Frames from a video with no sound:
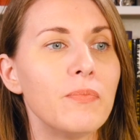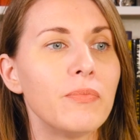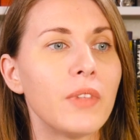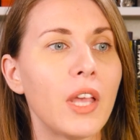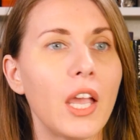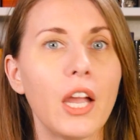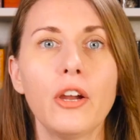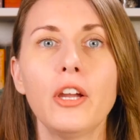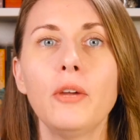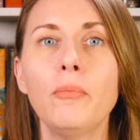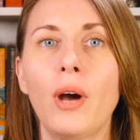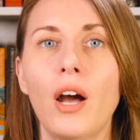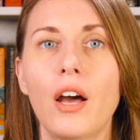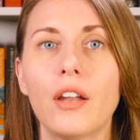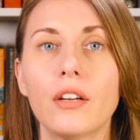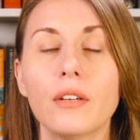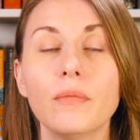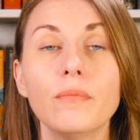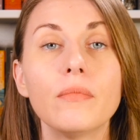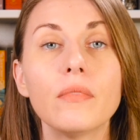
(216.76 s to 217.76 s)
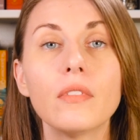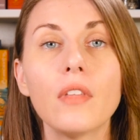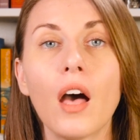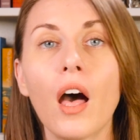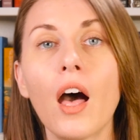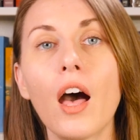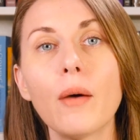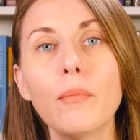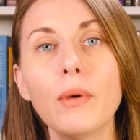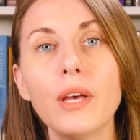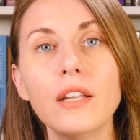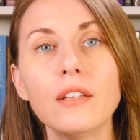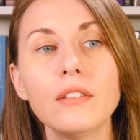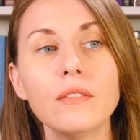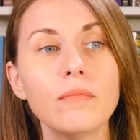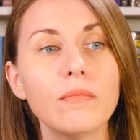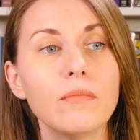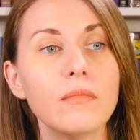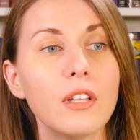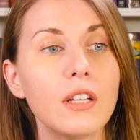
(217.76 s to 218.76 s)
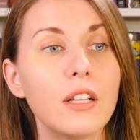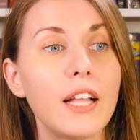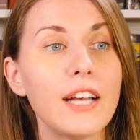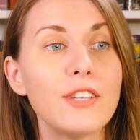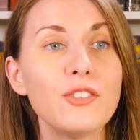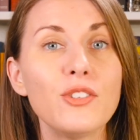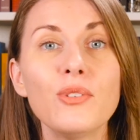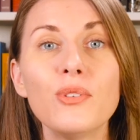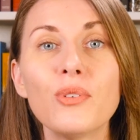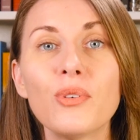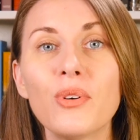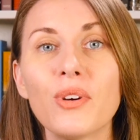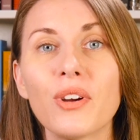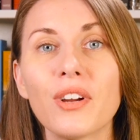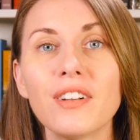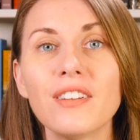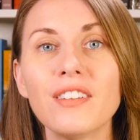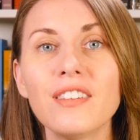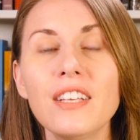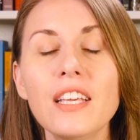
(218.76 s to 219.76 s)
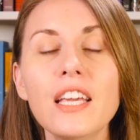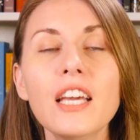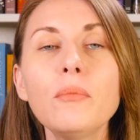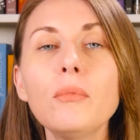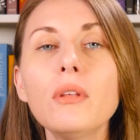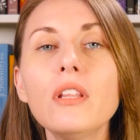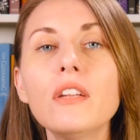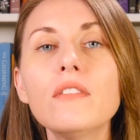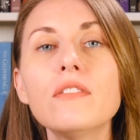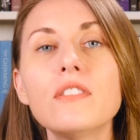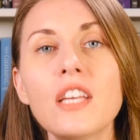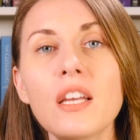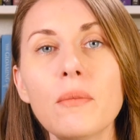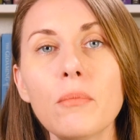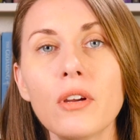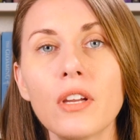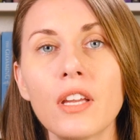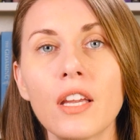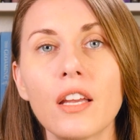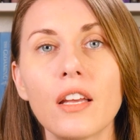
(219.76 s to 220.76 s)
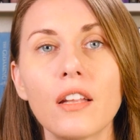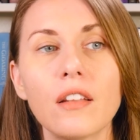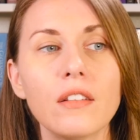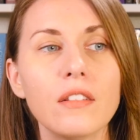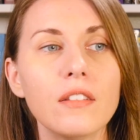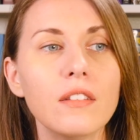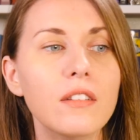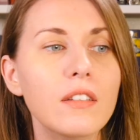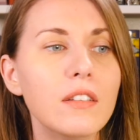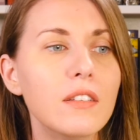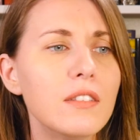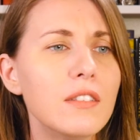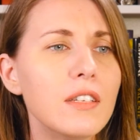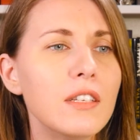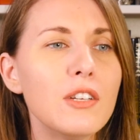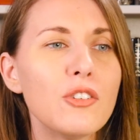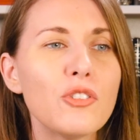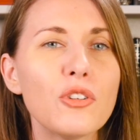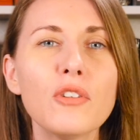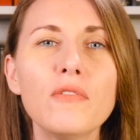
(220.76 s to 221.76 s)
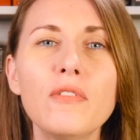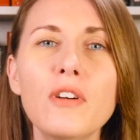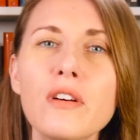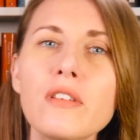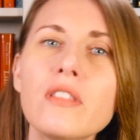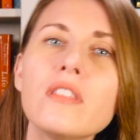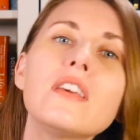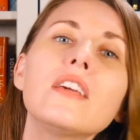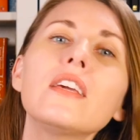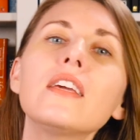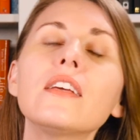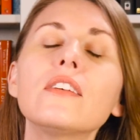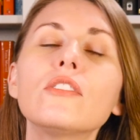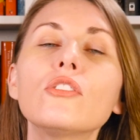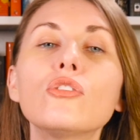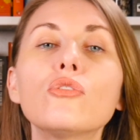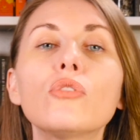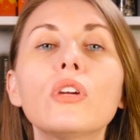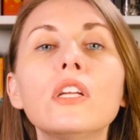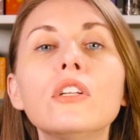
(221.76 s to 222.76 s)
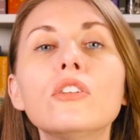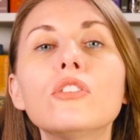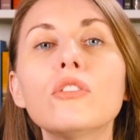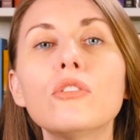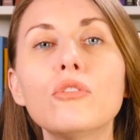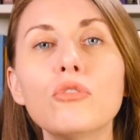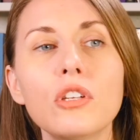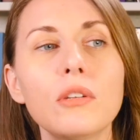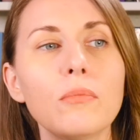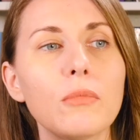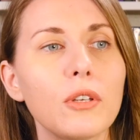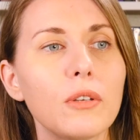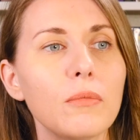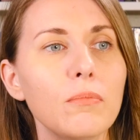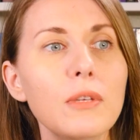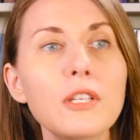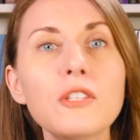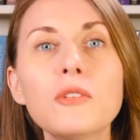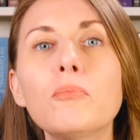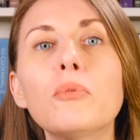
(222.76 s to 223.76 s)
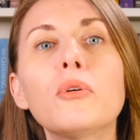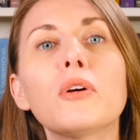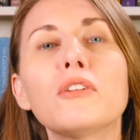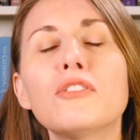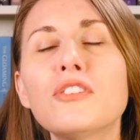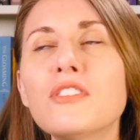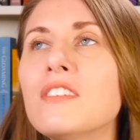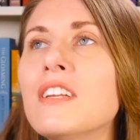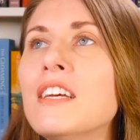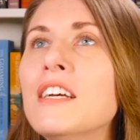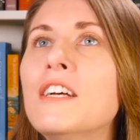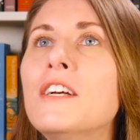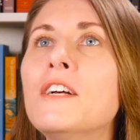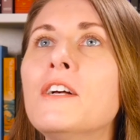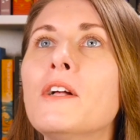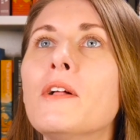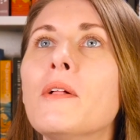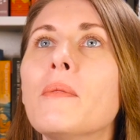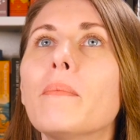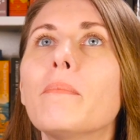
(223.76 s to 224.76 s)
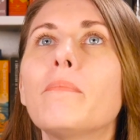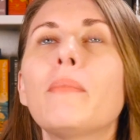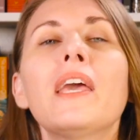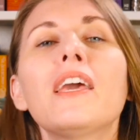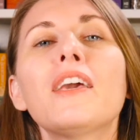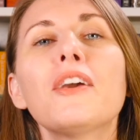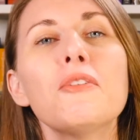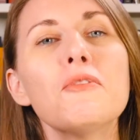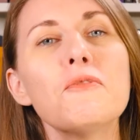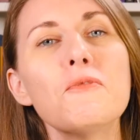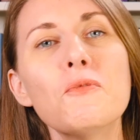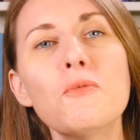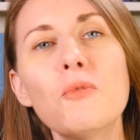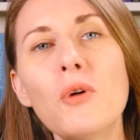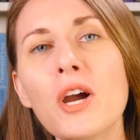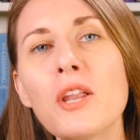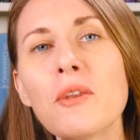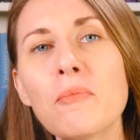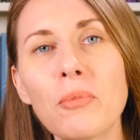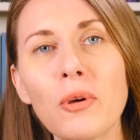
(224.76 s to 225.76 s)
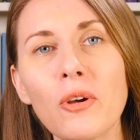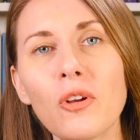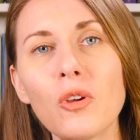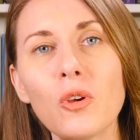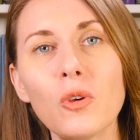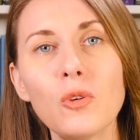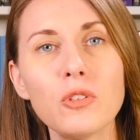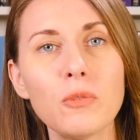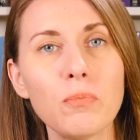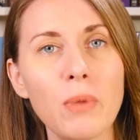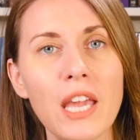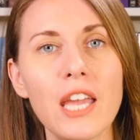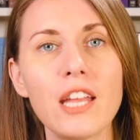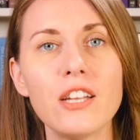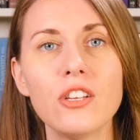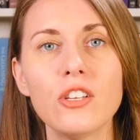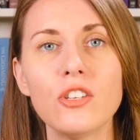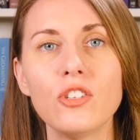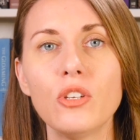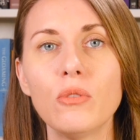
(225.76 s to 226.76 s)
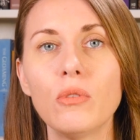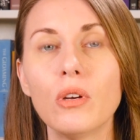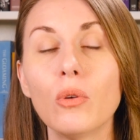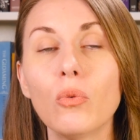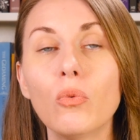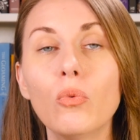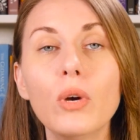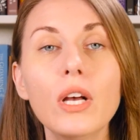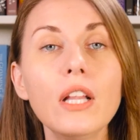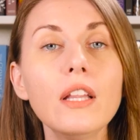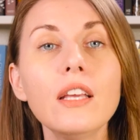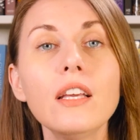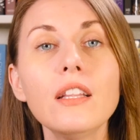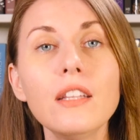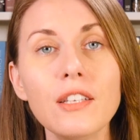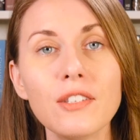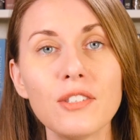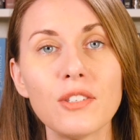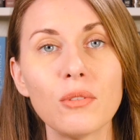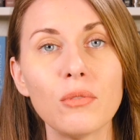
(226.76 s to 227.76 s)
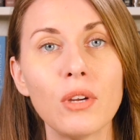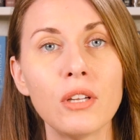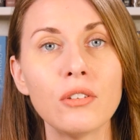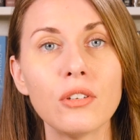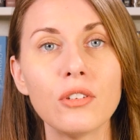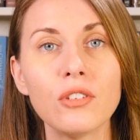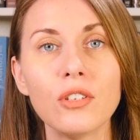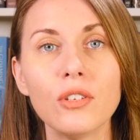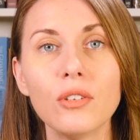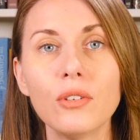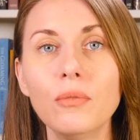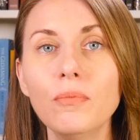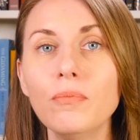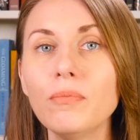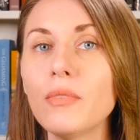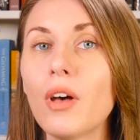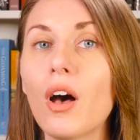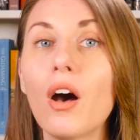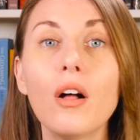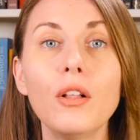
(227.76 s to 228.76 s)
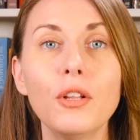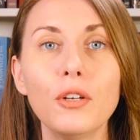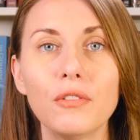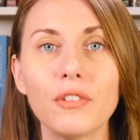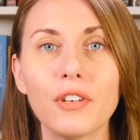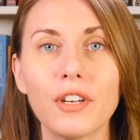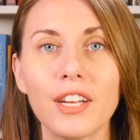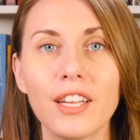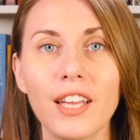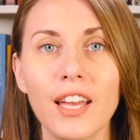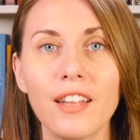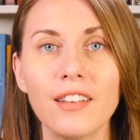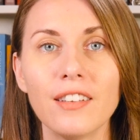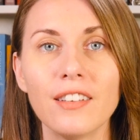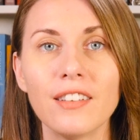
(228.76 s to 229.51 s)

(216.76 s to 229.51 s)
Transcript: Harry Potter, The Hobbit, The Last Unicorn, The Amulet of Samarkand, The Signature of All Things, Strange the Dreamer, Mistborn. Just pick one book whose pages you would willingly surrender to all over again.